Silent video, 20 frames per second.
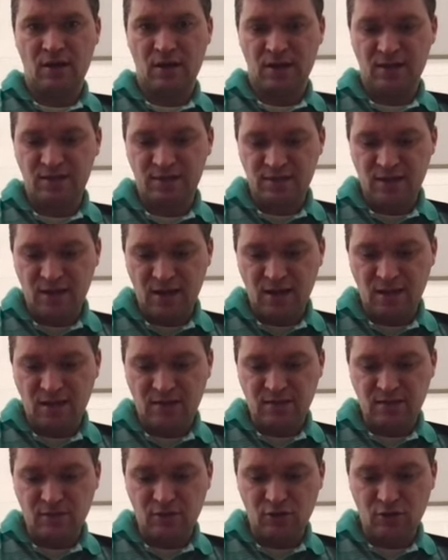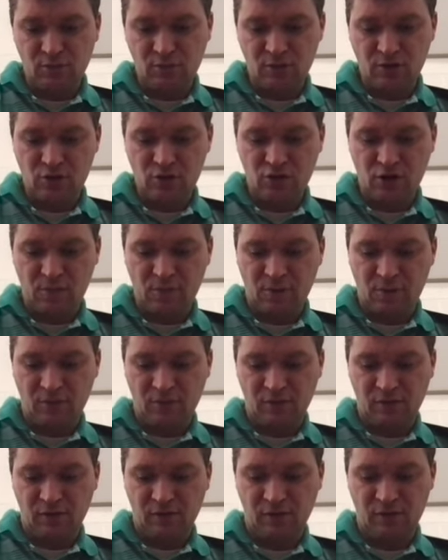It's saying that's a little bit sharp, I
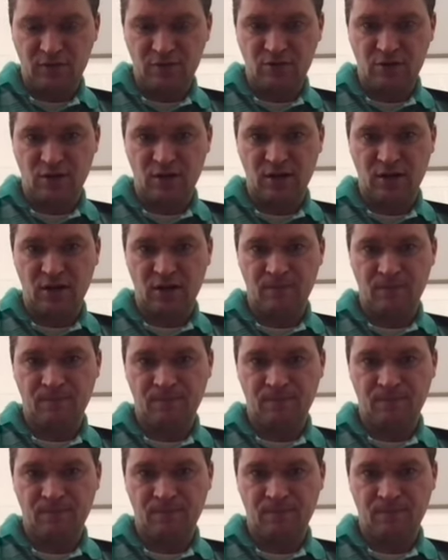believe. Let's try it again.